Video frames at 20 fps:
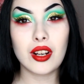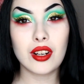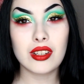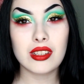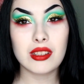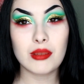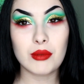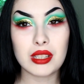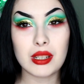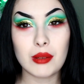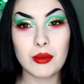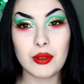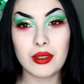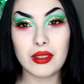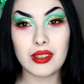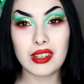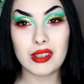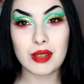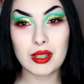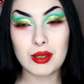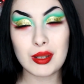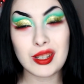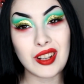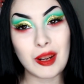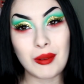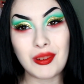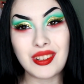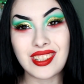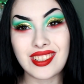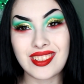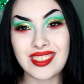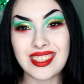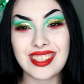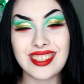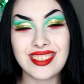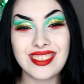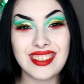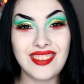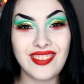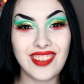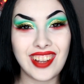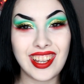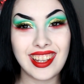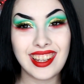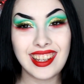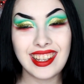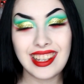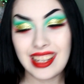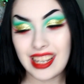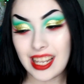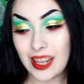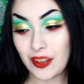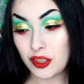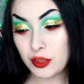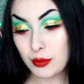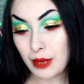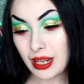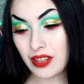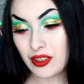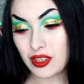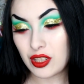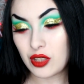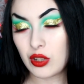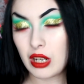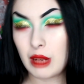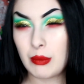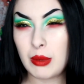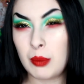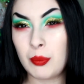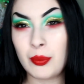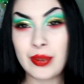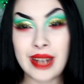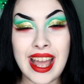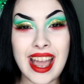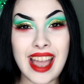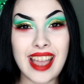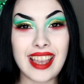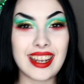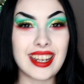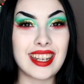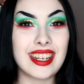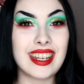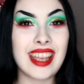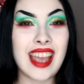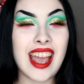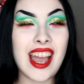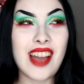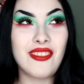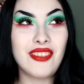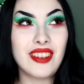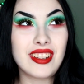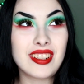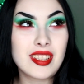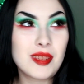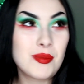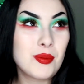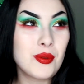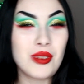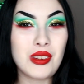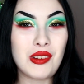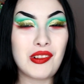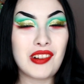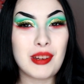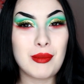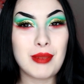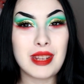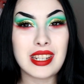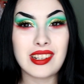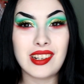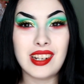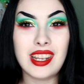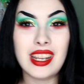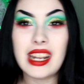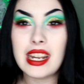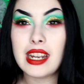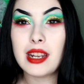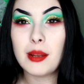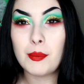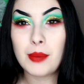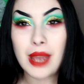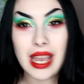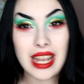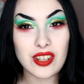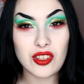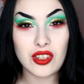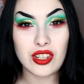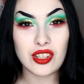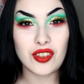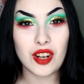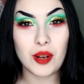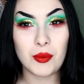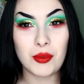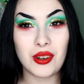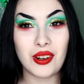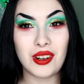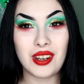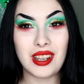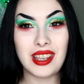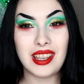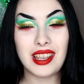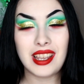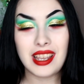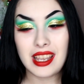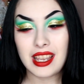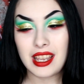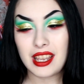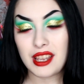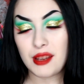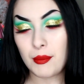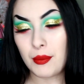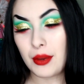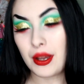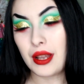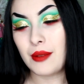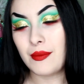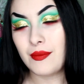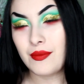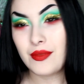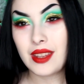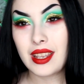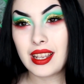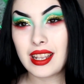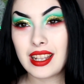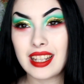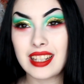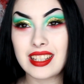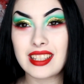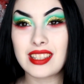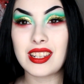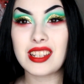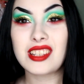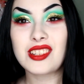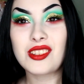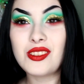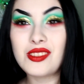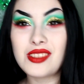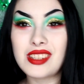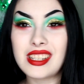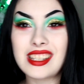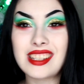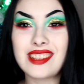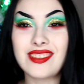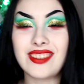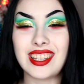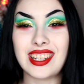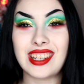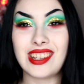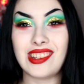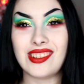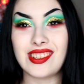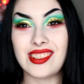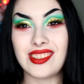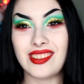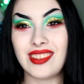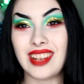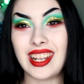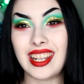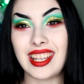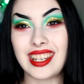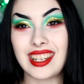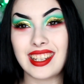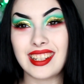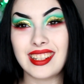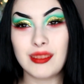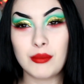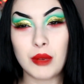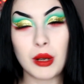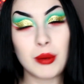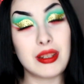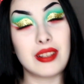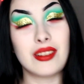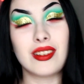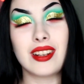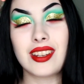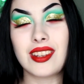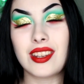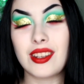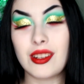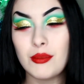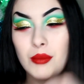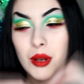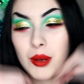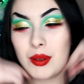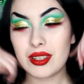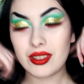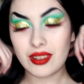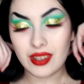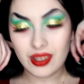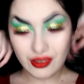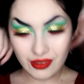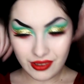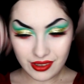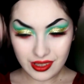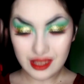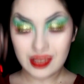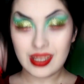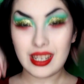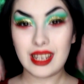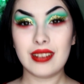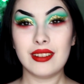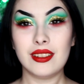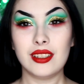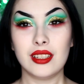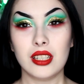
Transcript: Honestly, it's my grandma's Christmas tree, but if it was my Christmas tree, it'd be black and it have like spooky ornaments on it and a bat cheek dropper on it. But this is really cute too. I like it. Barbies are cute. So yeah.